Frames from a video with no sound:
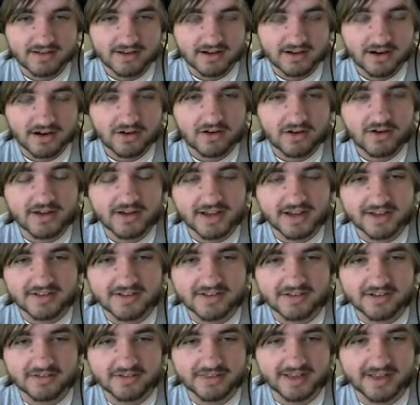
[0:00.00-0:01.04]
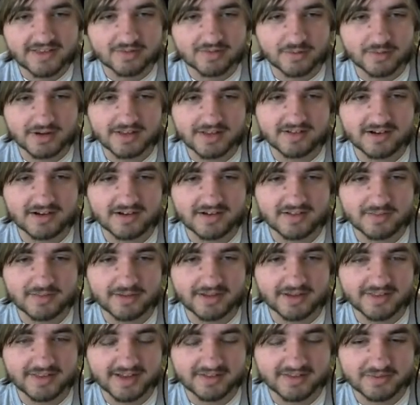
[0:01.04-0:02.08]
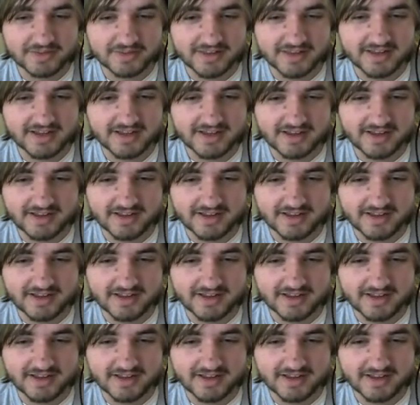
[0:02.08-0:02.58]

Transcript: Oh, okay, so that's what he talks about. That's what they did.